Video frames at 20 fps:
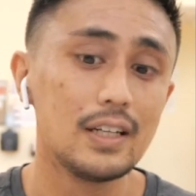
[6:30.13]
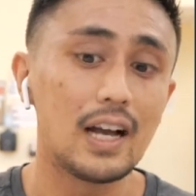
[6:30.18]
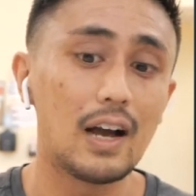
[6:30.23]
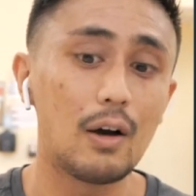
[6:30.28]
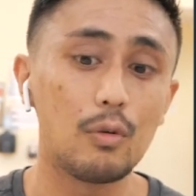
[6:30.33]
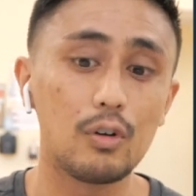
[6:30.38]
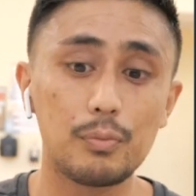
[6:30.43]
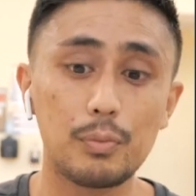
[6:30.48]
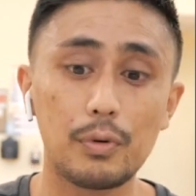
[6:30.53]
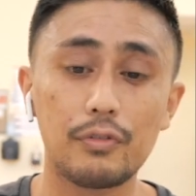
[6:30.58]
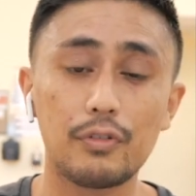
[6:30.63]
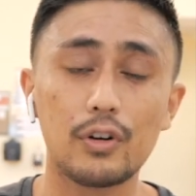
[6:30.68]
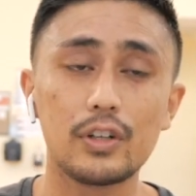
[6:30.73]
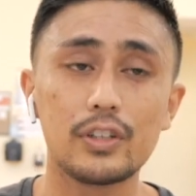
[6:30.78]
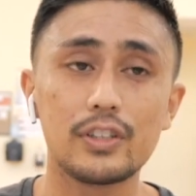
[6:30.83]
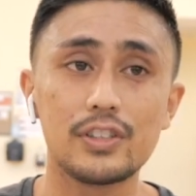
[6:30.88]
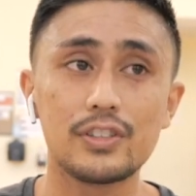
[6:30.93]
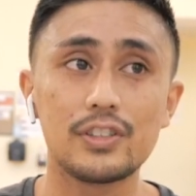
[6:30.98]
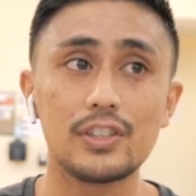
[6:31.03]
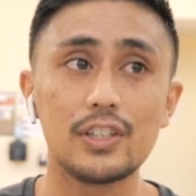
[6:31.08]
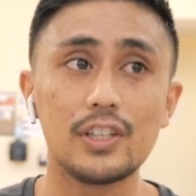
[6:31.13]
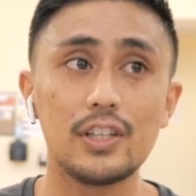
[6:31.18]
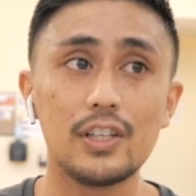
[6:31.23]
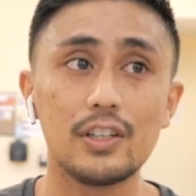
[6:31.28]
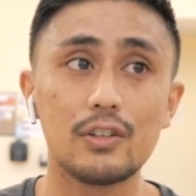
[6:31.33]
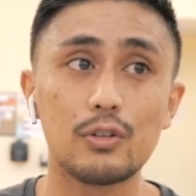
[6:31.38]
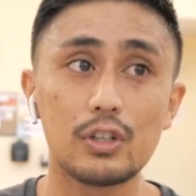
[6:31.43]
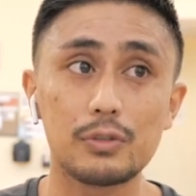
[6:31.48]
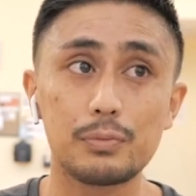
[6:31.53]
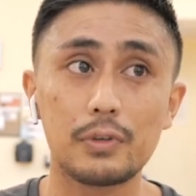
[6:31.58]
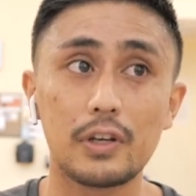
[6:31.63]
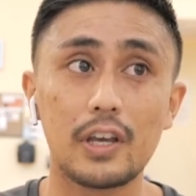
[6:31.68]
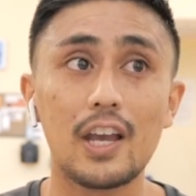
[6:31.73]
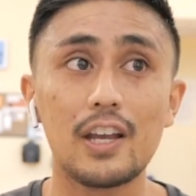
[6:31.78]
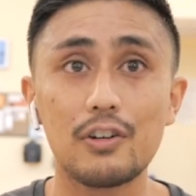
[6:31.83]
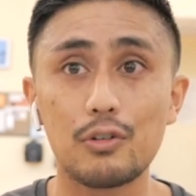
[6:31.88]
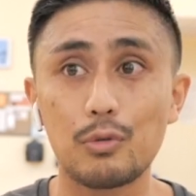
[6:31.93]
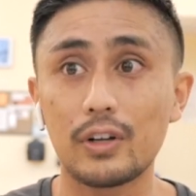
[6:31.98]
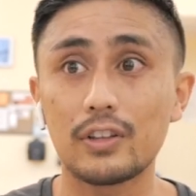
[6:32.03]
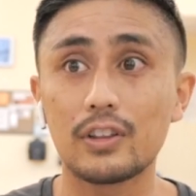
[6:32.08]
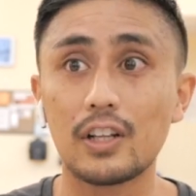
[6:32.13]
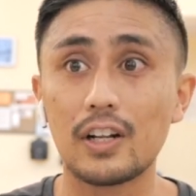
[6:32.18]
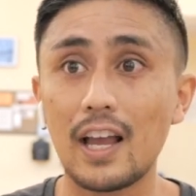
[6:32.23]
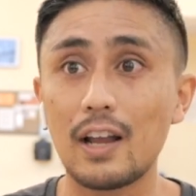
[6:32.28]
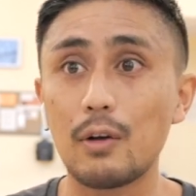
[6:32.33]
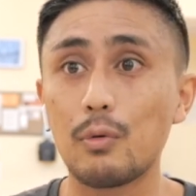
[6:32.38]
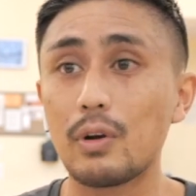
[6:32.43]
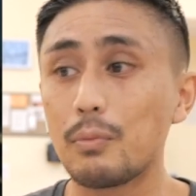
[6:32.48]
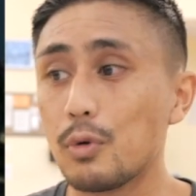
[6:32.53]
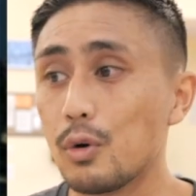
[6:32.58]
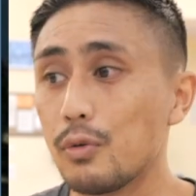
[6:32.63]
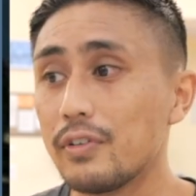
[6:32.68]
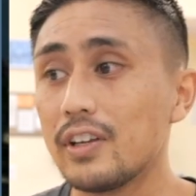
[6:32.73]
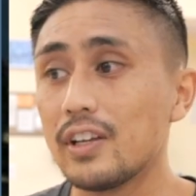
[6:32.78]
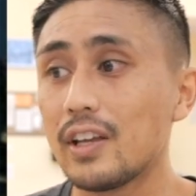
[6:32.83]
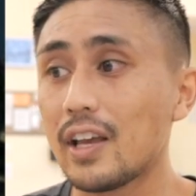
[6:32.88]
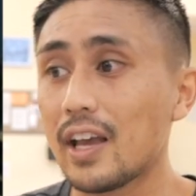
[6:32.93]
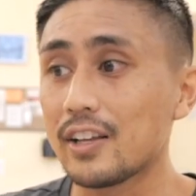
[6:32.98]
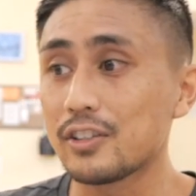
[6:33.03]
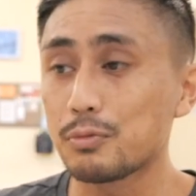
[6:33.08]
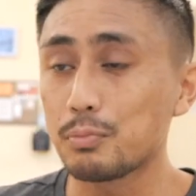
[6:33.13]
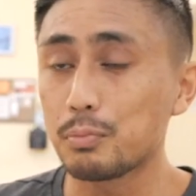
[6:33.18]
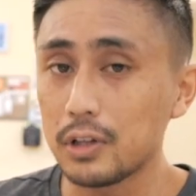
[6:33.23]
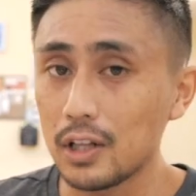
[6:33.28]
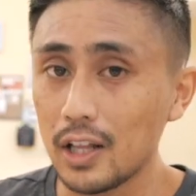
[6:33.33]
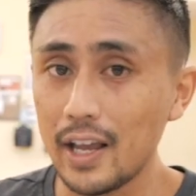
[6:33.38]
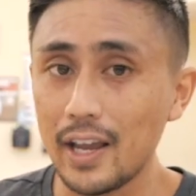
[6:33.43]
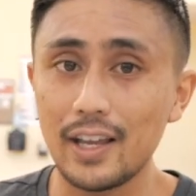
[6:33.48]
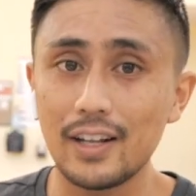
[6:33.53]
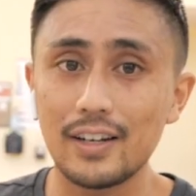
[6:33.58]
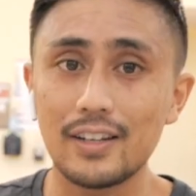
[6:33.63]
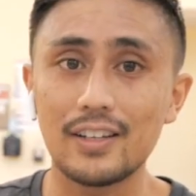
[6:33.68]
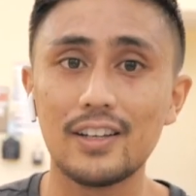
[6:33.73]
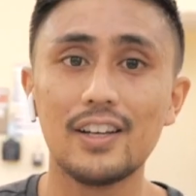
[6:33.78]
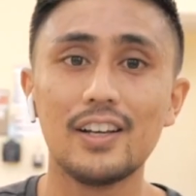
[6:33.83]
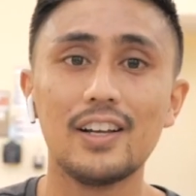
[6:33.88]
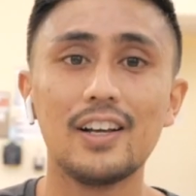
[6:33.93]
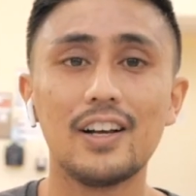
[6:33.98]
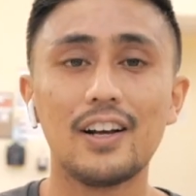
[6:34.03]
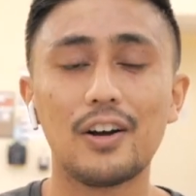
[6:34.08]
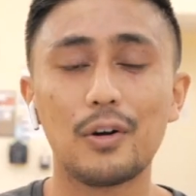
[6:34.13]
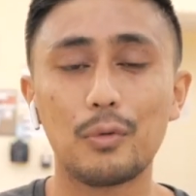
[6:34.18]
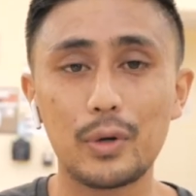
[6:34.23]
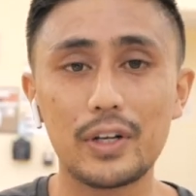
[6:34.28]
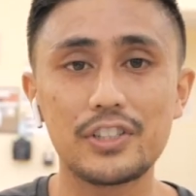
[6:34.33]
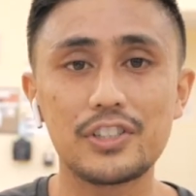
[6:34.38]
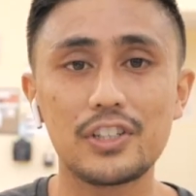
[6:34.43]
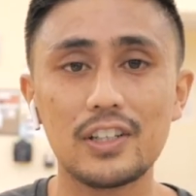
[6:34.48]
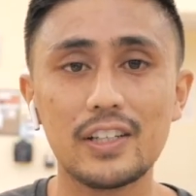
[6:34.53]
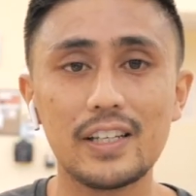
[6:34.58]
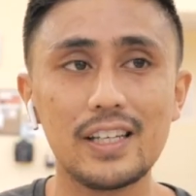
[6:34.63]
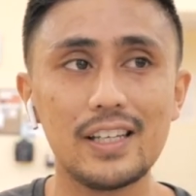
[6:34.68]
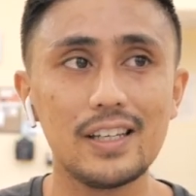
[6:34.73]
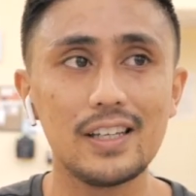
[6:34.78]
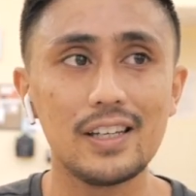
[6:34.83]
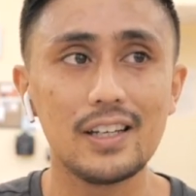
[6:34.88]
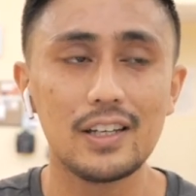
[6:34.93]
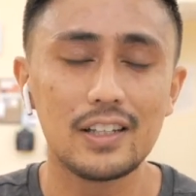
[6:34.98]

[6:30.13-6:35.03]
I would have preferred to see Chris McKay direct the Nightwing movie as planned originally.